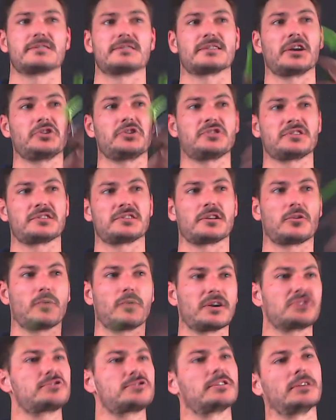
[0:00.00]
such as in a
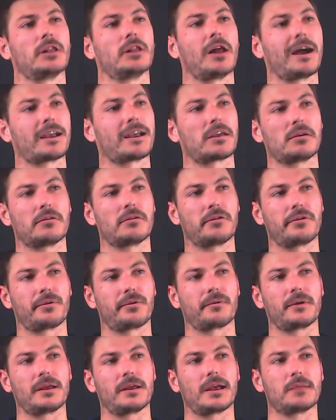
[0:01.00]
question like
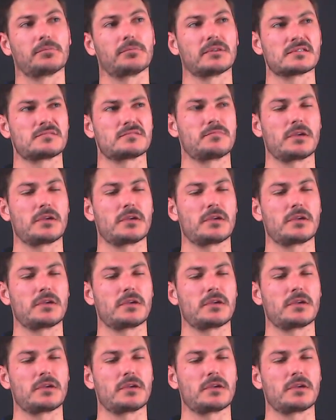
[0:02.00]
3a plus